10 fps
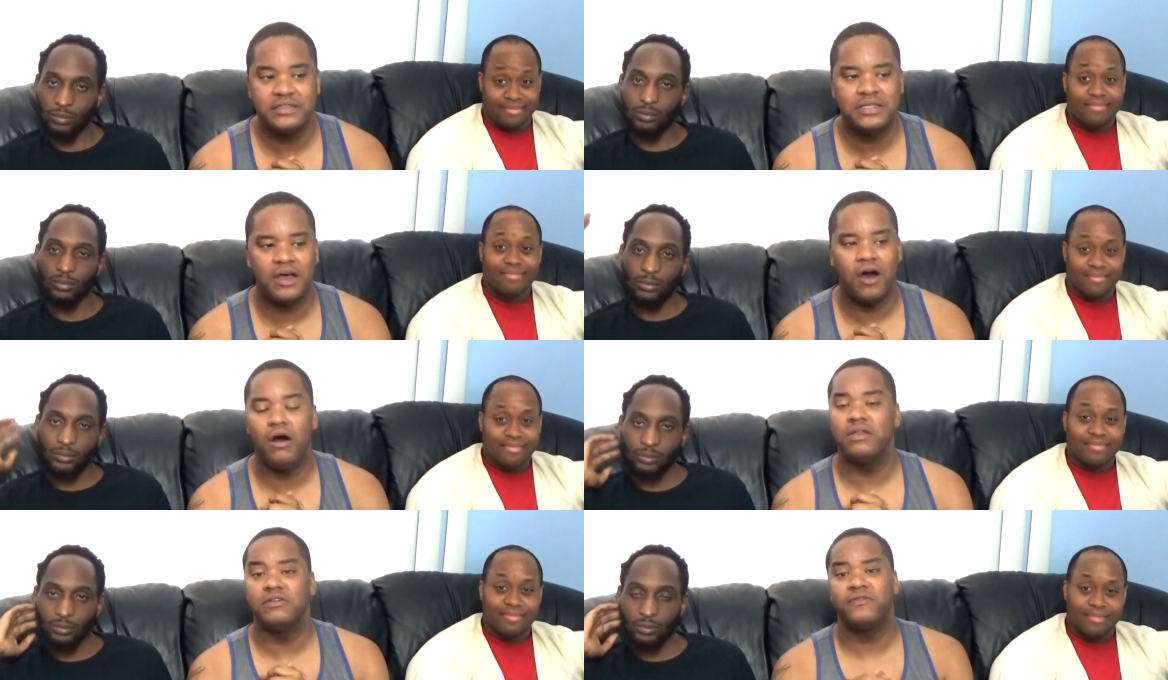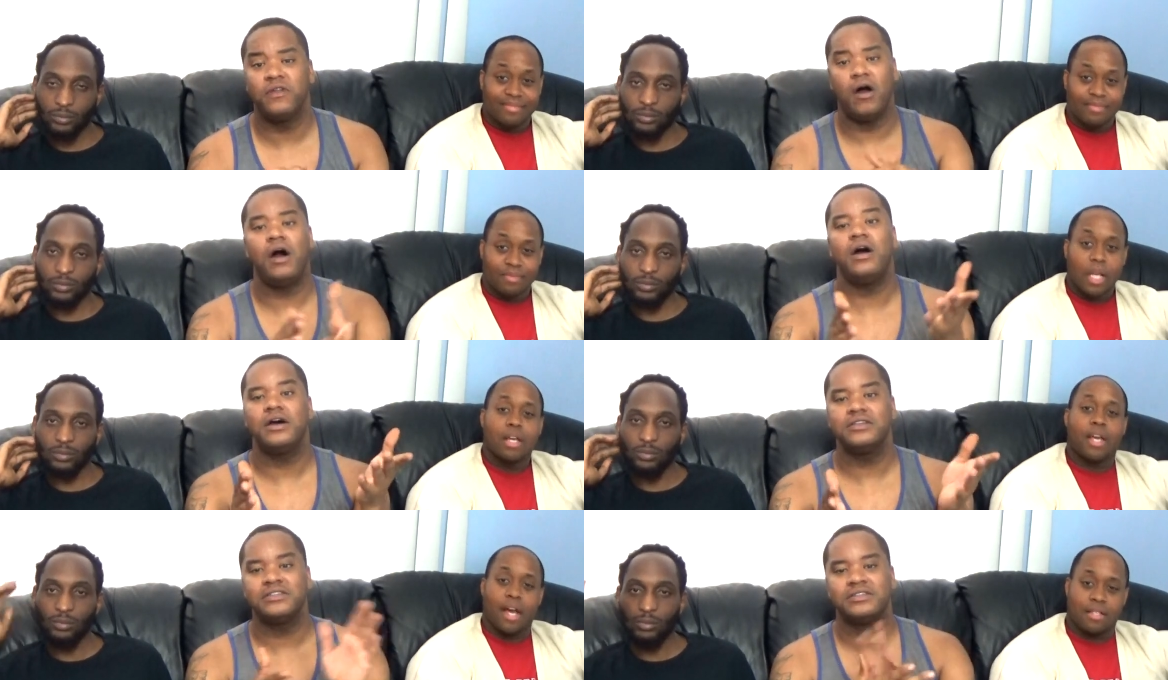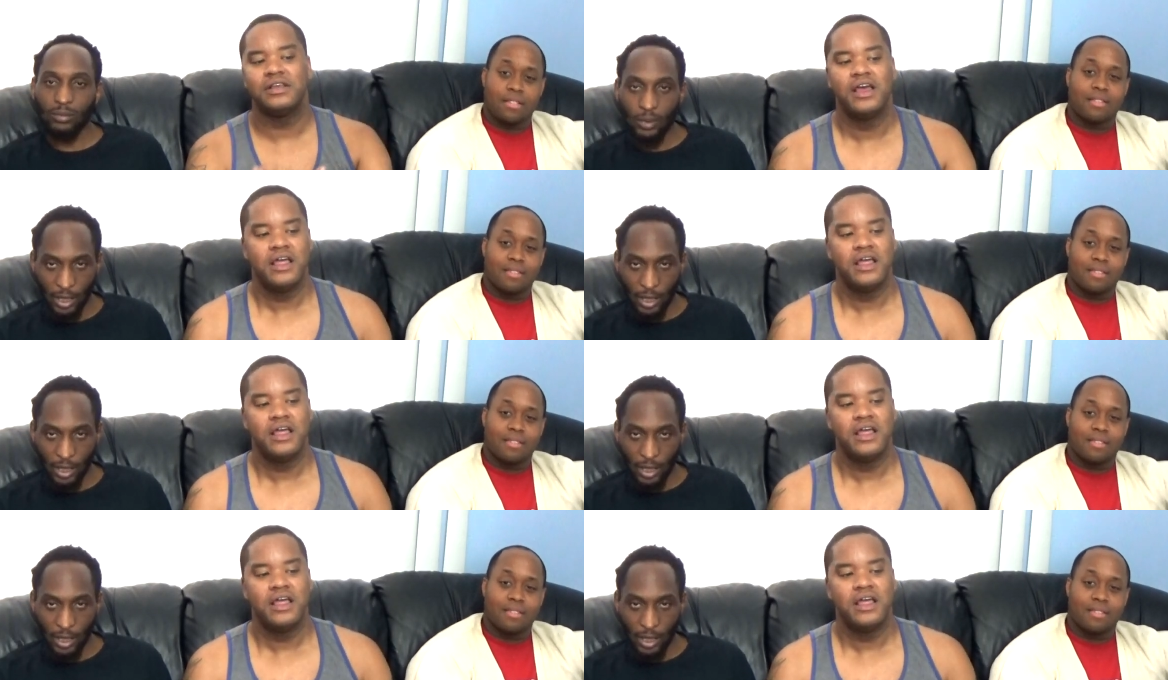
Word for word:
Speaker 1: to all the flaws. Yes.